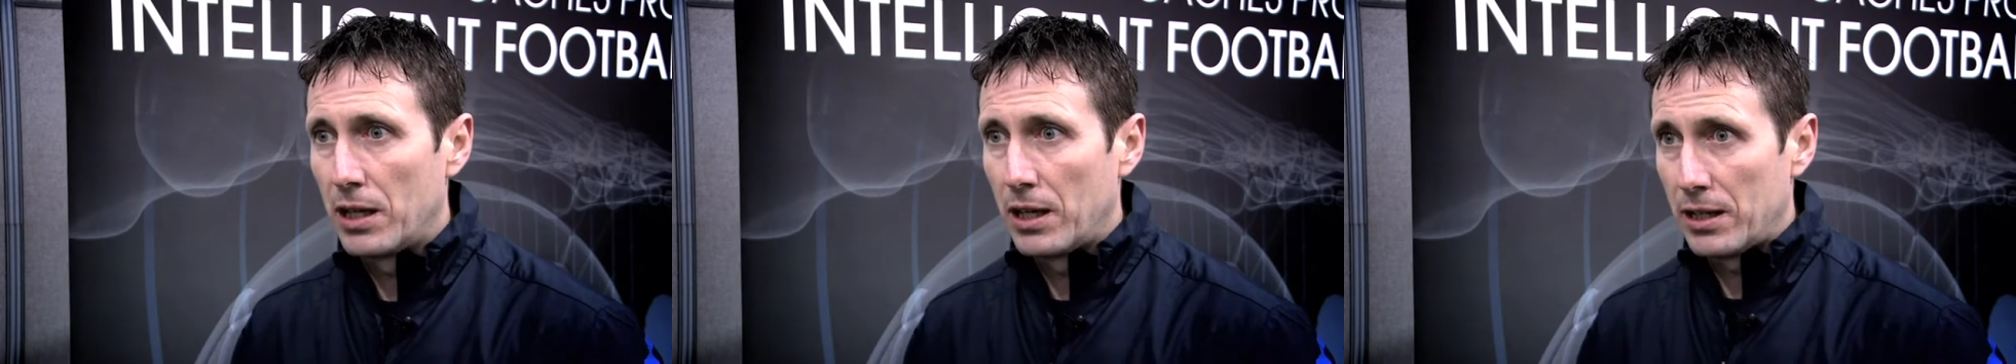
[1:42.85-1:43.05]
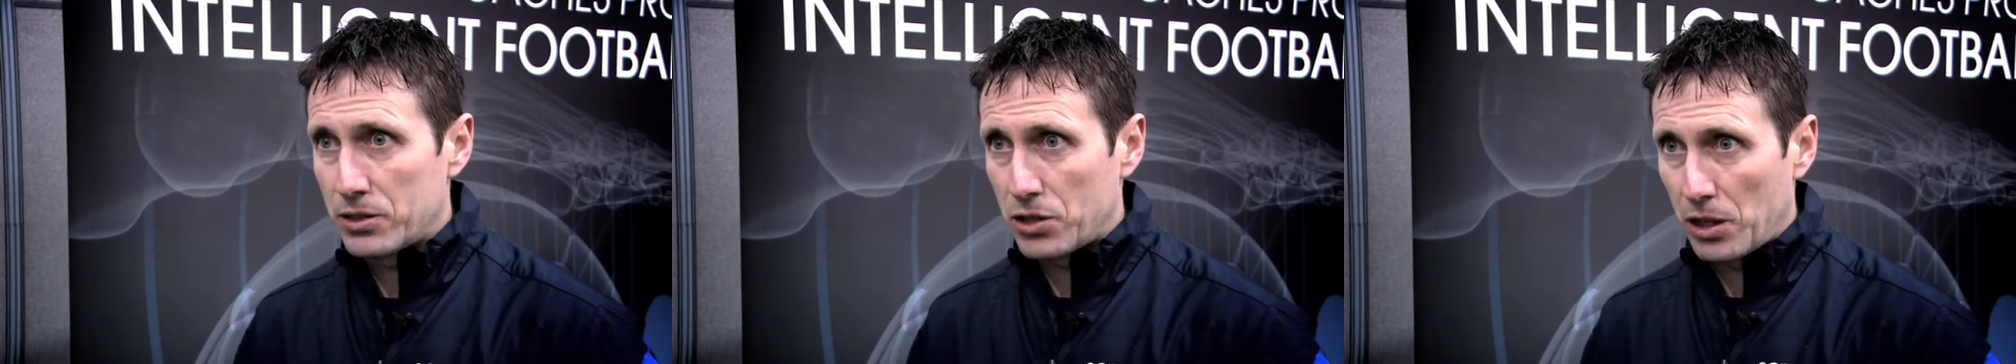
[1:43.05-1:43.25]

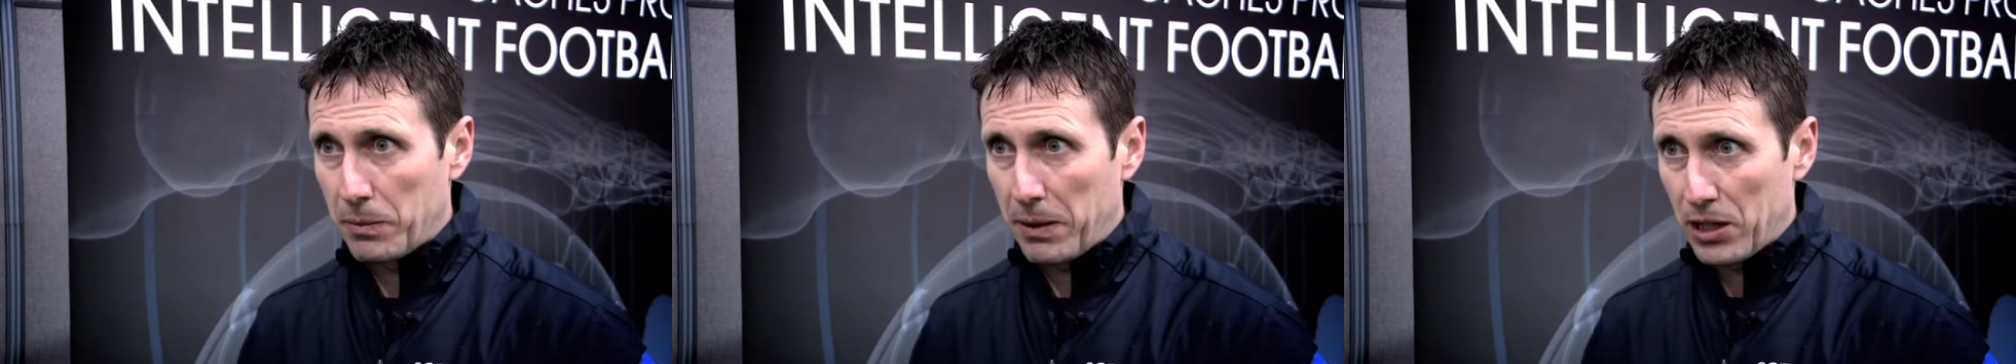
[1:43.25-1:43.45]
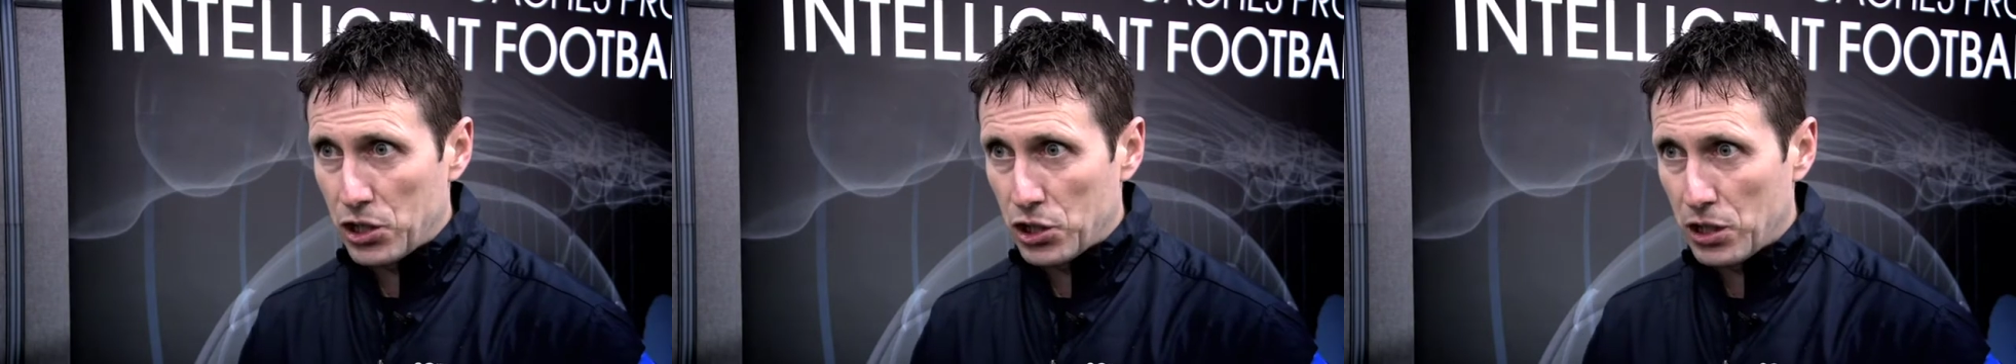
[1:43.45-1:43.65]
There's got to
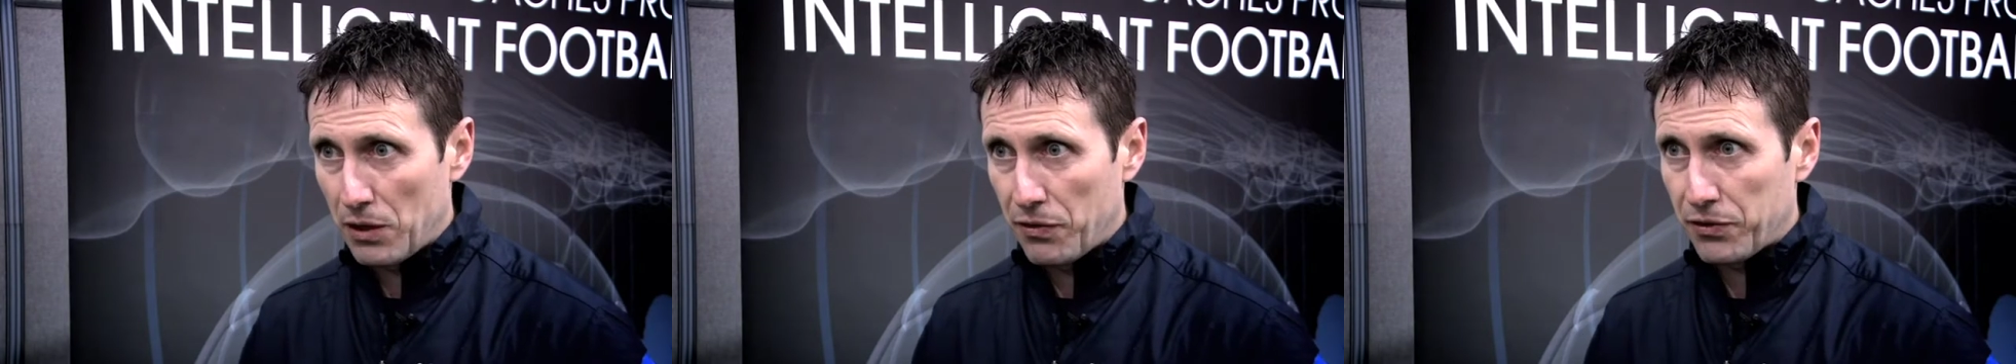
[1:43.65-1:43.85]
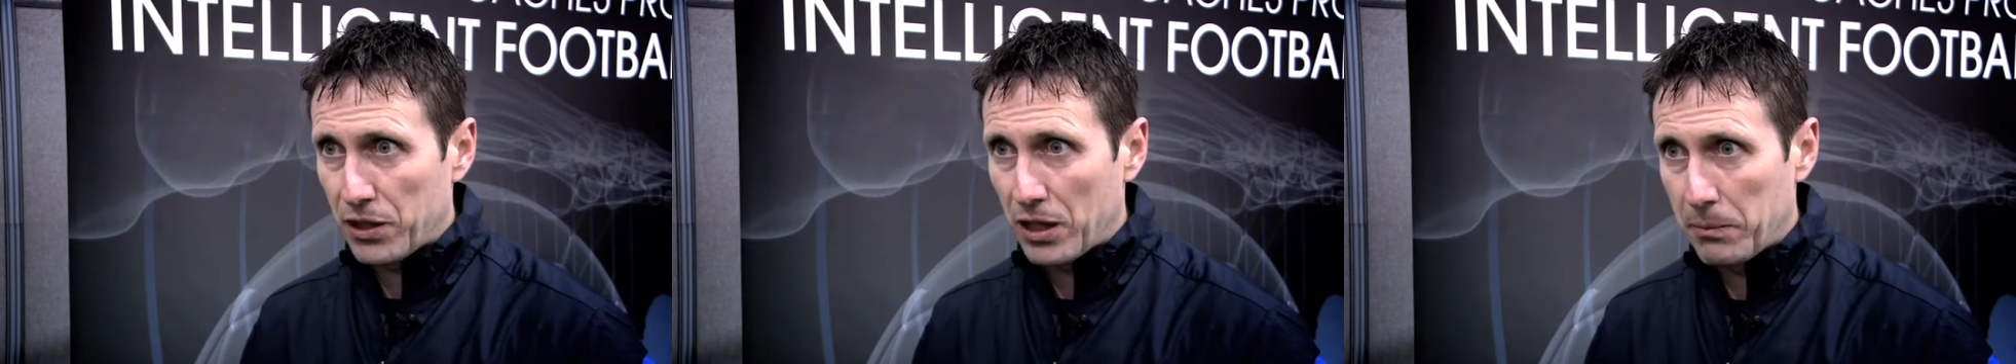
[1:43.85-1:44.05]
be a
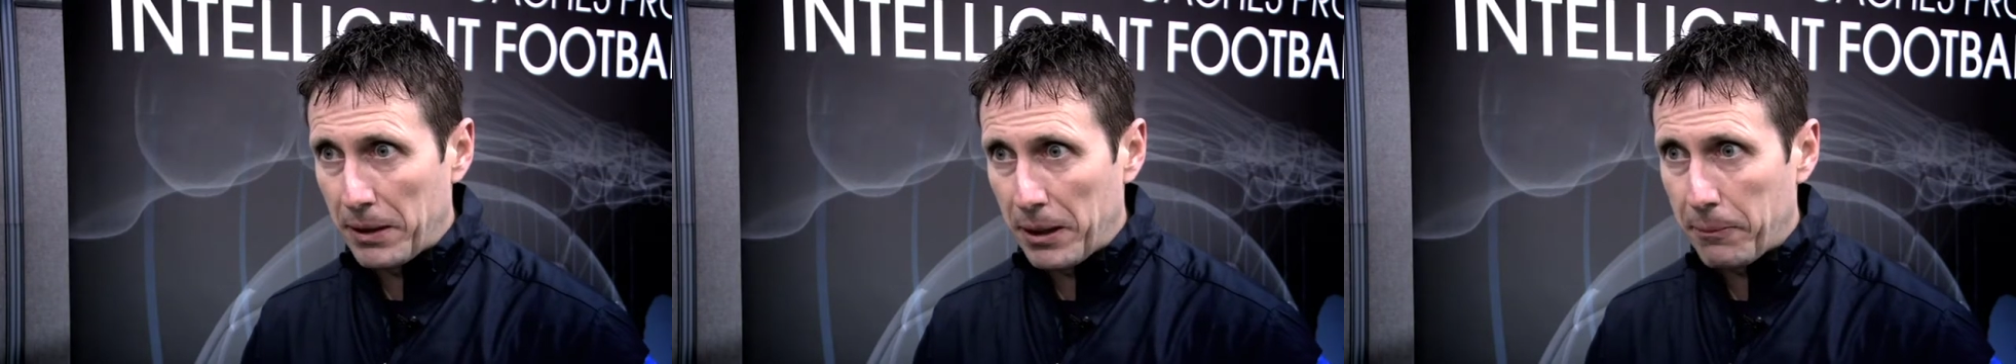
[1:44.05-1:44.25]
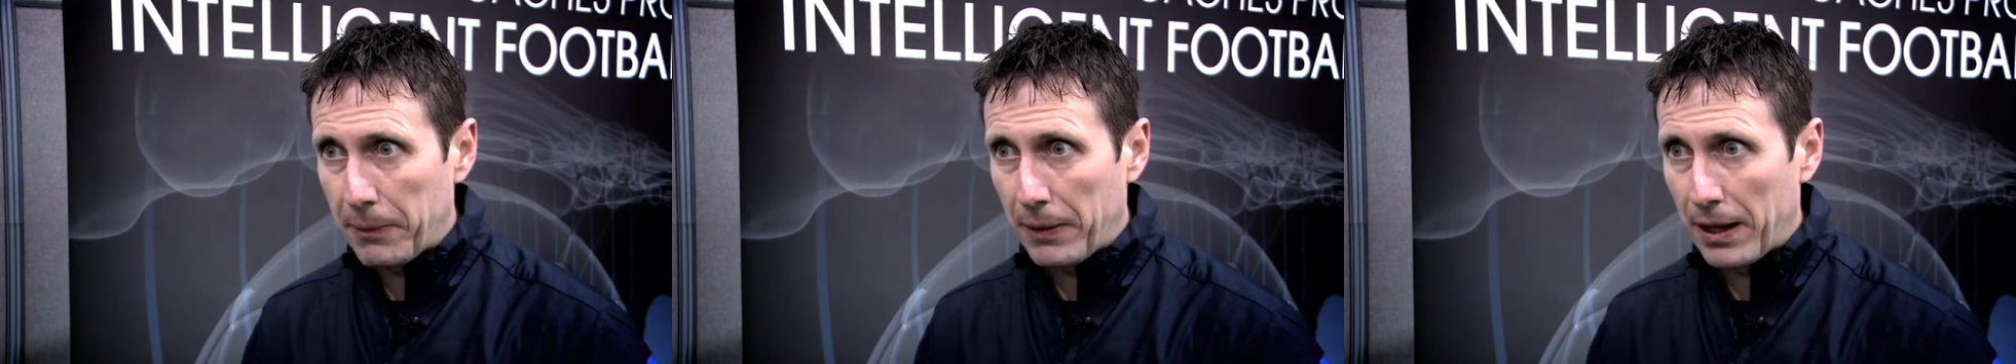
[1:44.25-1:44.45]
shift and a
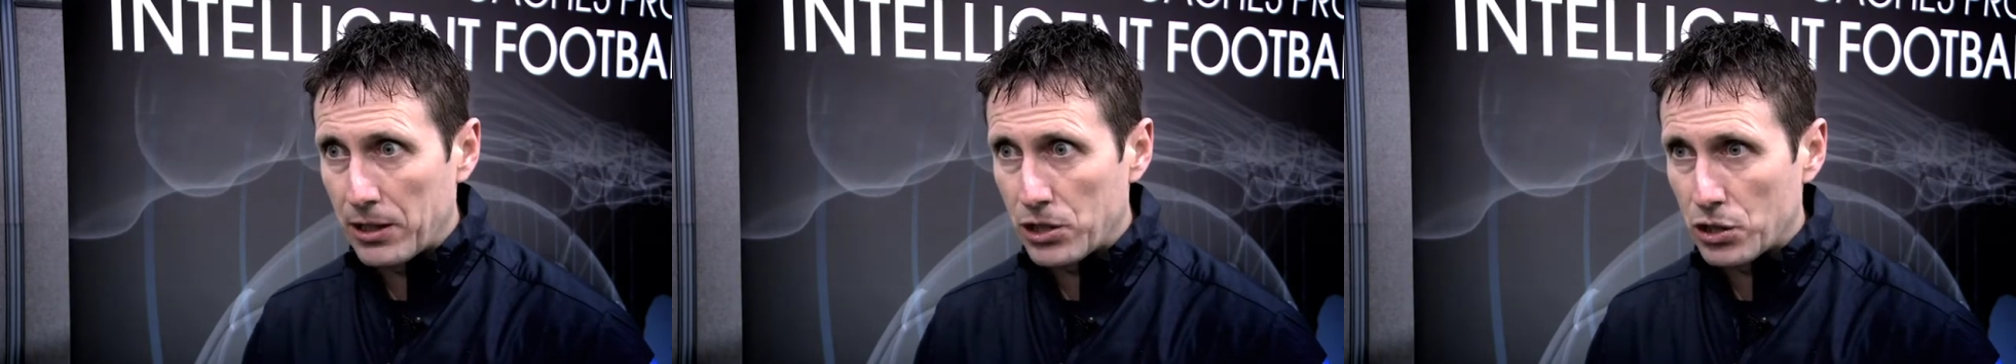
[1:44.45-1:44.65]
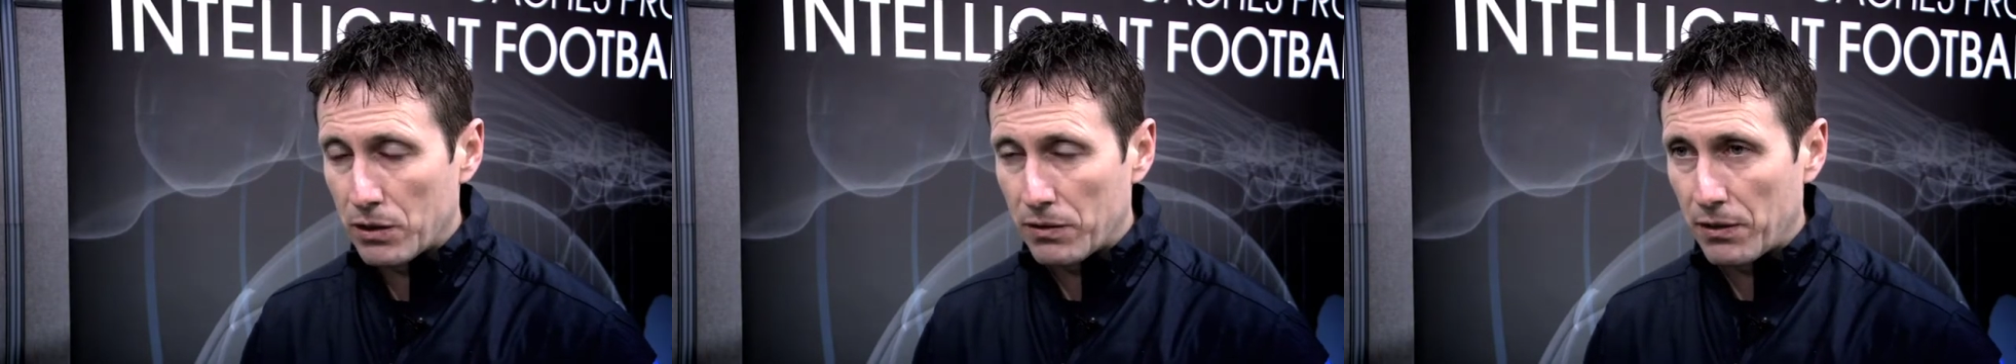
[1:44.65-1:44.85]

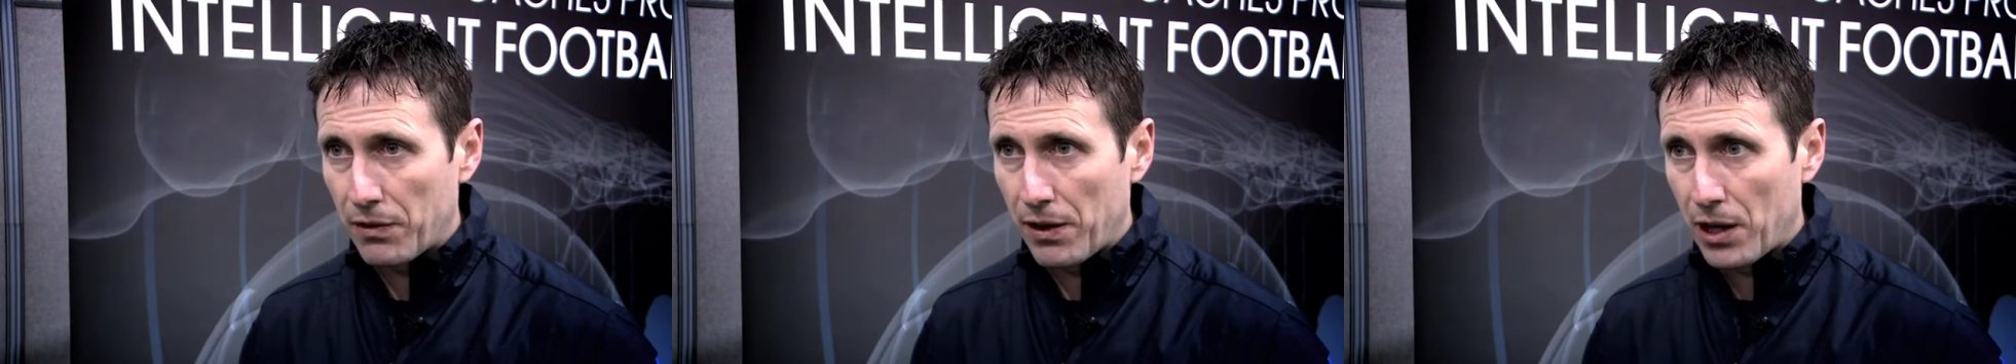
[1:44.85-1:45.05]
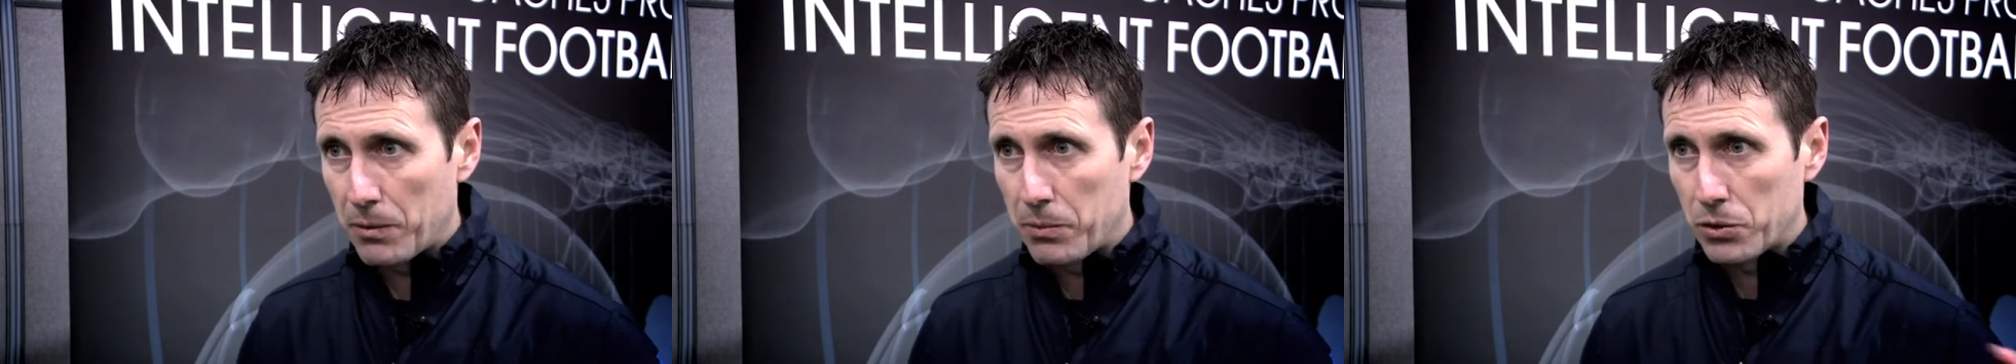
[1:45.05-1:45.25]
manipulation of the
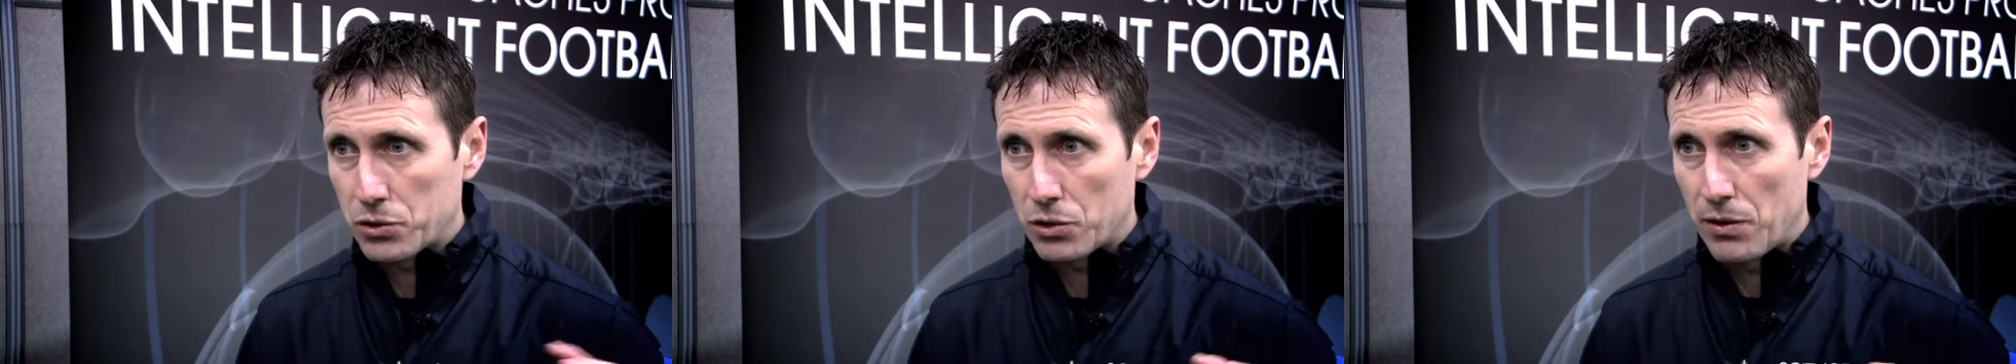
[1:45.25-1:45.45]
variables